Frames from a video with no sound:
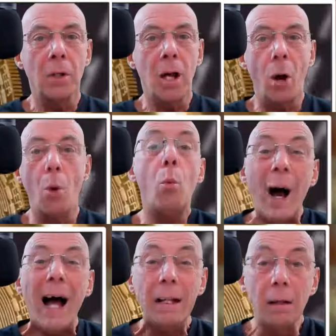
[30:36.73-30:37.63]
a
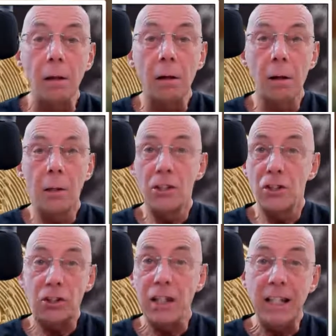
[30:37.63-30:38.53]
whale
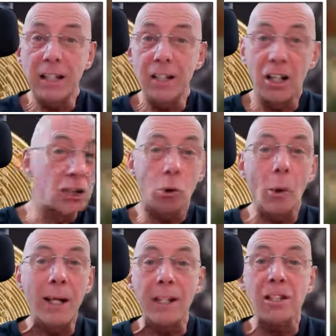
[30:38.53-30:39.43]
sees a
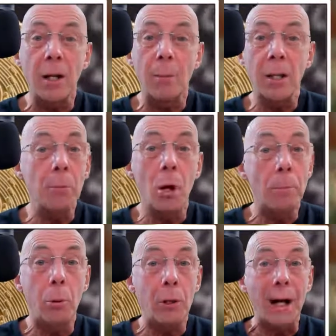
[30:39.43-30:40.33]
tweet that somebody
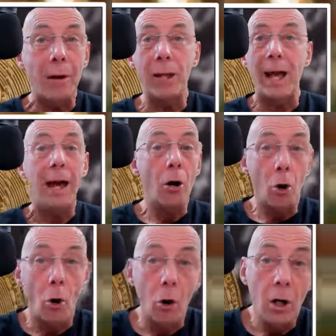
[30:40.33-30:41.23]
might put out there,
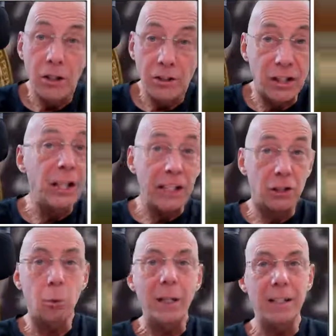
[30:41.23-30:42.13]
or they
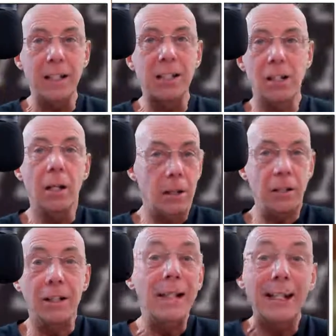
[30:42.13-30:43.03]
tweet this
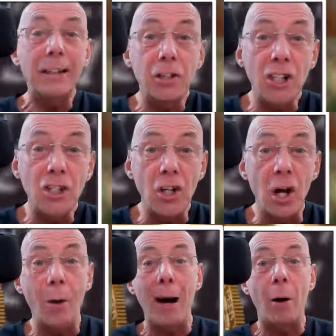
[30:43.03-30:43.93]
link to this
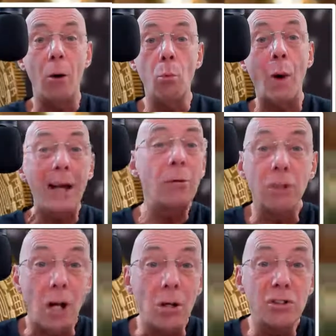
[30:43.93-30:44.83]
show out, a whale
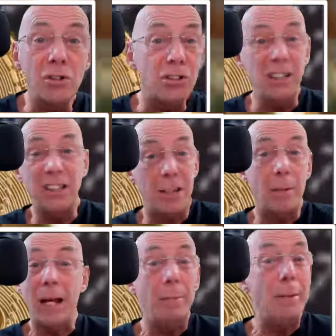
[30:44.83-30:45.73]
goes and sees it,
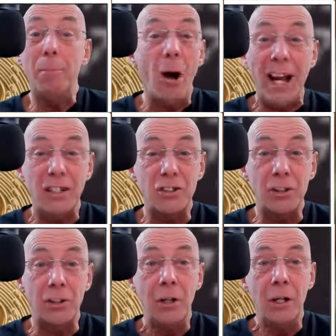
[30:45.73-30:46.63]
maybe by
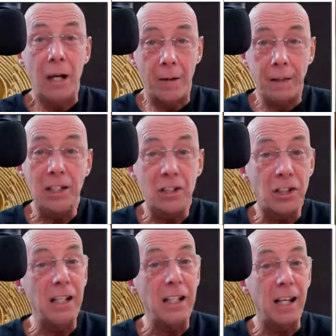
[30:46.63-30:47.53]
accident, and they
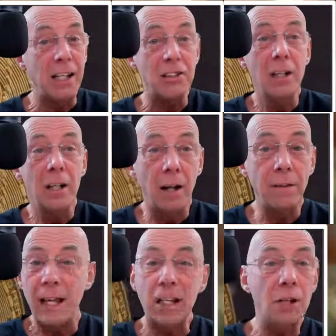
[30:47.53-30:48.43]
see this and
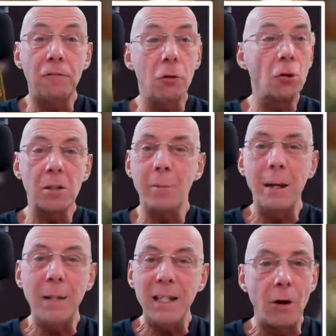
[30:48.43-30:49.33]
they can afford to
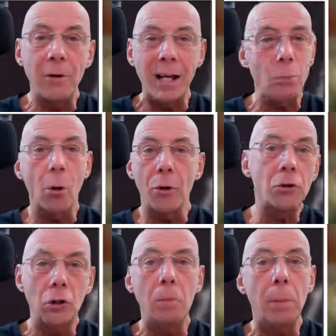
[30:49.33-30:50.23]
maybe donate 1 or
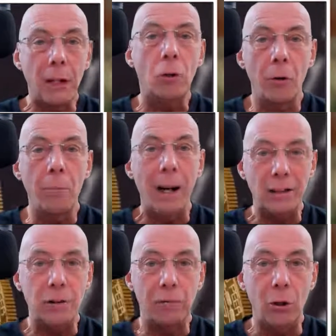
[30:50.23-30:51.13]
2 Bitcoin back
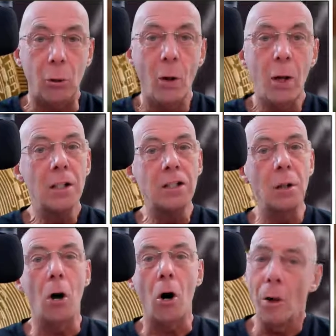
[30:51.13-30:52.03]
to Phil.
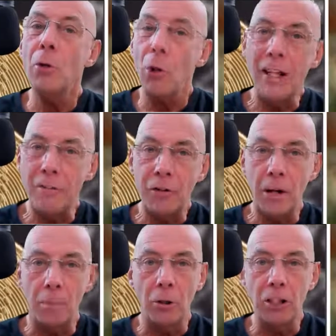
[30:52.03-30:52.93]
So I'm not giving
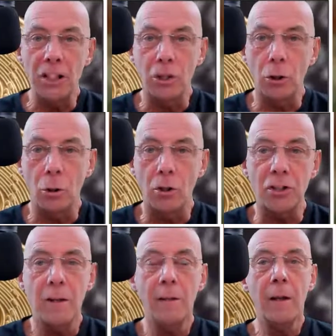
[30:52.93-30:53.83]
up on this
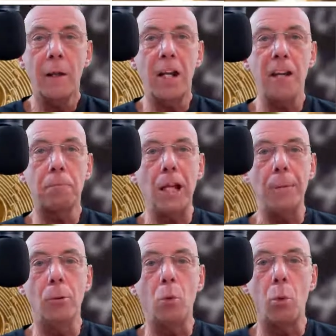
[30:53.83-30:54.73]
cause. If
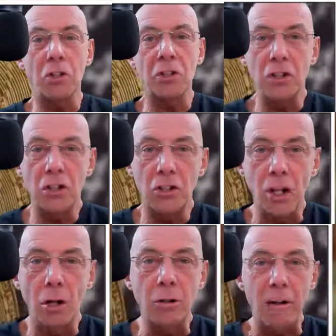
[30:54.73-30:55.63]
people watching this
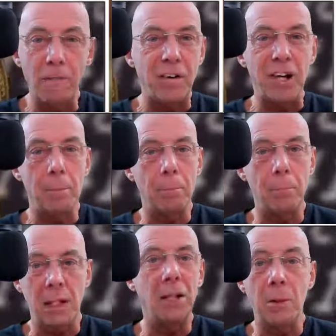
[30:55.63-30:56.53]
show get fed up
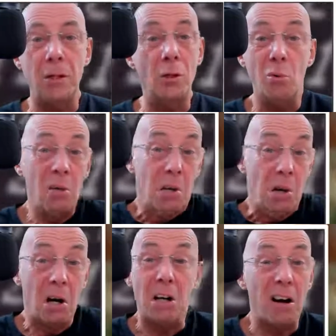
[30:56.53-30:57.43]
in the middle,
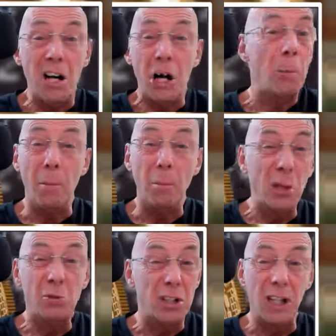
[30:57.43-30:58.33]
I can't help it.
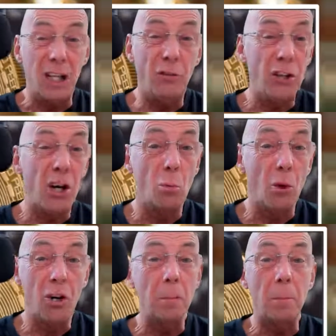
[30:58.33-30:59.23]
Mute it if you don't
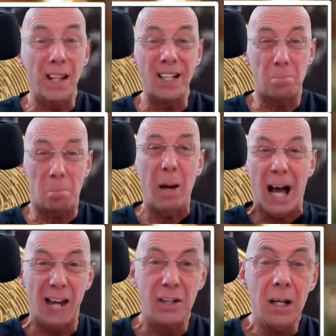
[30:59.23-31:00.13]
want to, but that's
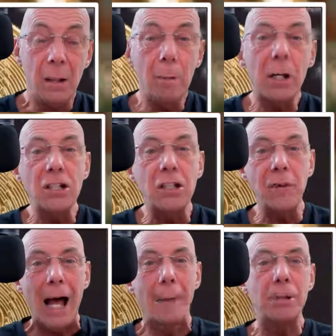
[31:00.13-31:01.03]
bad, because if it
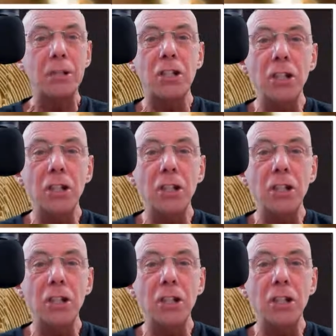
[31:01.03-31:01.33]
happened to